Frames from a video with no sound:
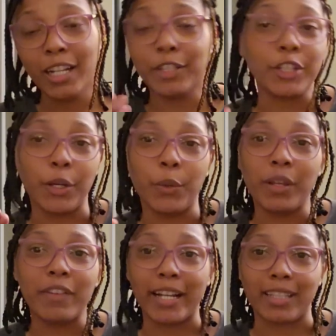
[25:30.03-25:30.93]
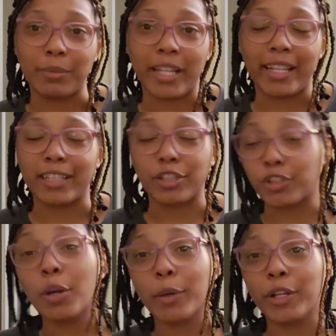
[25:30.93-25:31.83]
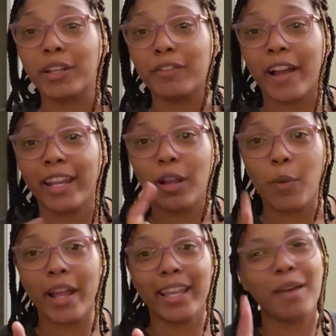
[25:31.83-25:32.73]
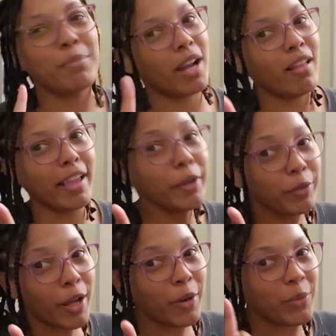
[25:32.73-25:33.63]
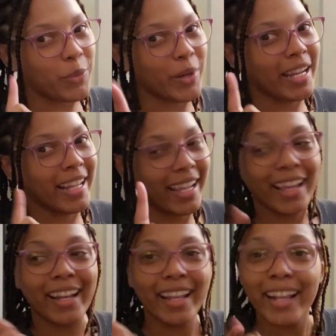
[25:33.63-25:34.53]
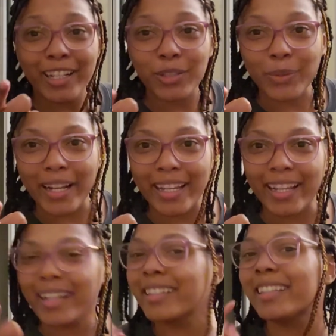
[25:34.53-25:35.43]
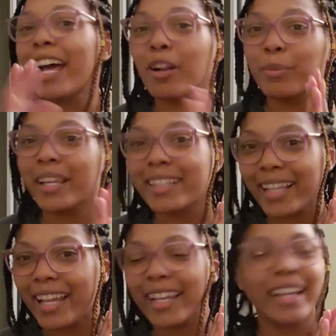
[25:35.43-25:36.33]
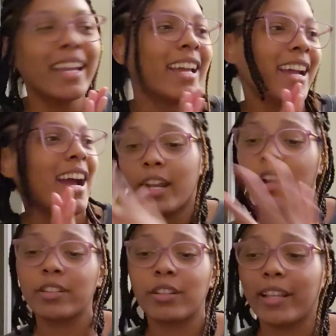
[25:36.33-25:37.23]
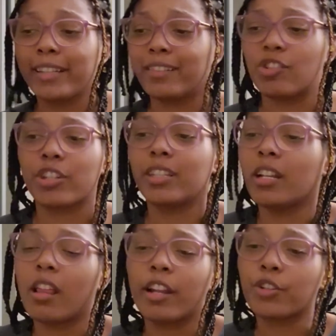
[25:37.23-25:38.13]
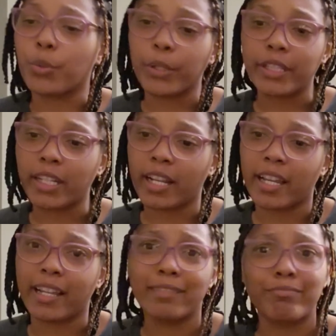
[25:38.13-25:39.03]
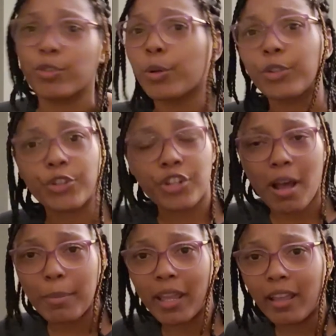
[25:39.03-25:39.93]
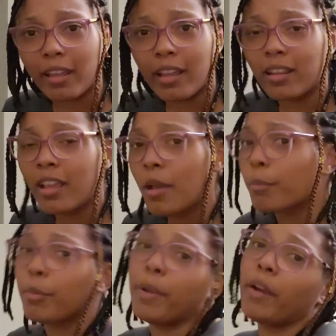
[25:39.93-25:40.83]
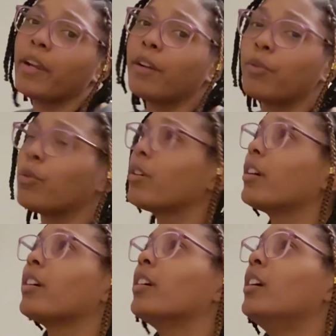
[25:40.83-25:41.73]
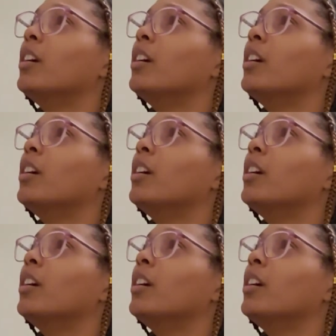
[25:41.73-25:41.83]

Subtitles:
So even as I'm saying this, there's nowhere you can find it quite yet, but I'll let you know when it is ready, because that'll be exciting. And also, like, just did a lot of chores today and grocery shopping and preparing for